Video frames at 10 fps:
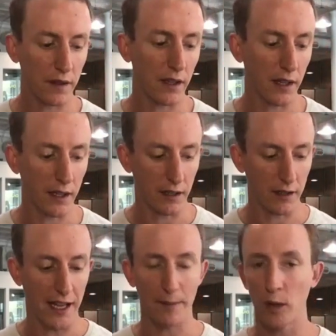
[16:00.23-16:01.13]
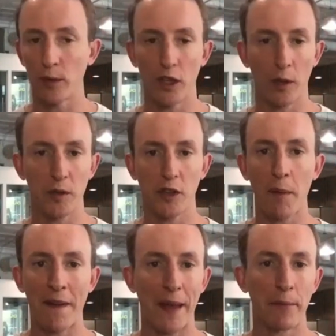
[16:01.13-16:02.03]
uh, a lot of mobile homes. It was all
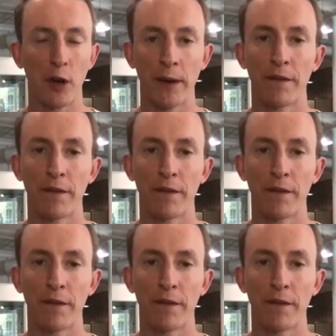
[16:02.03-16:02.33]
about that permanent